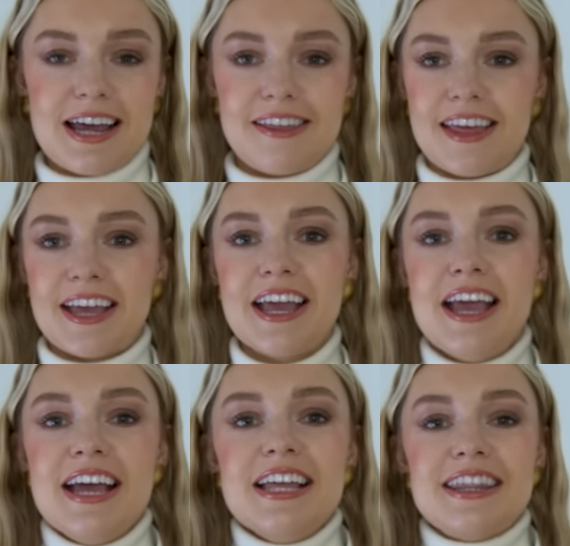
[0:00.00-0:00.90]
I think
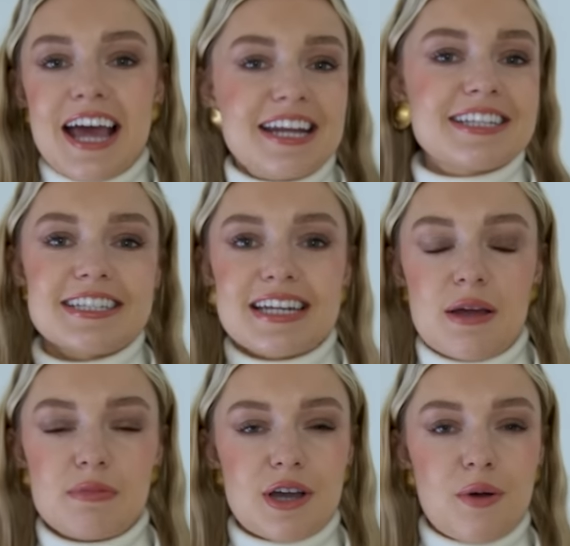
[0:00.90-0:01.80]
then is the
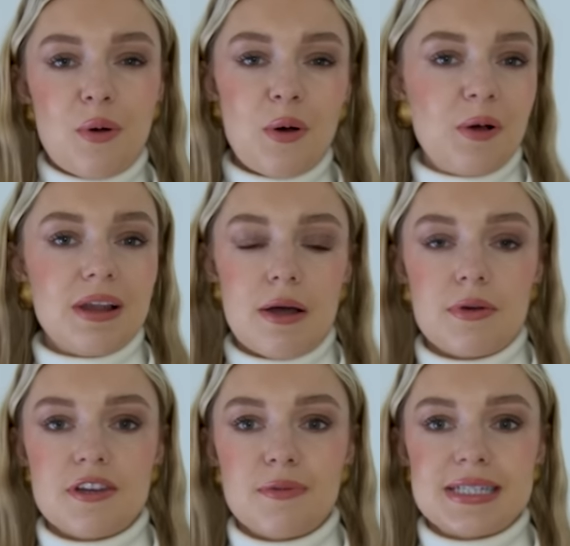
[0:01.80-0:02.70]
time to go all out
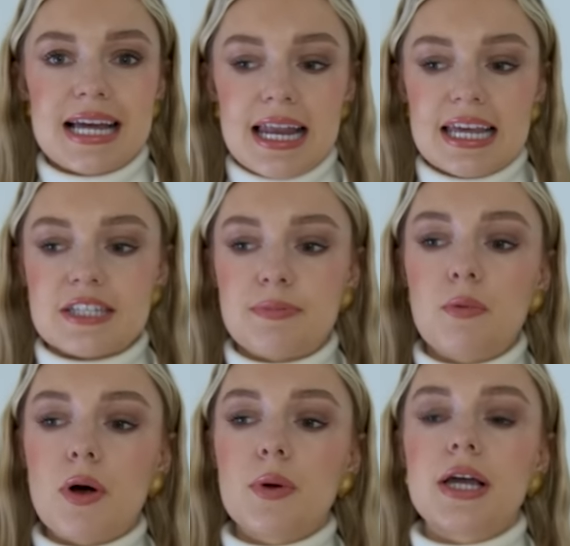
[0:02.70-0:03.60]
with your metallics.
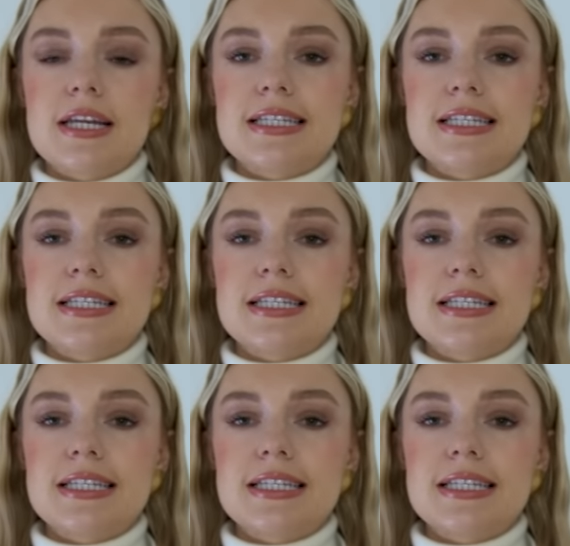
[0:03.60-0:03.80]
But what we're gonna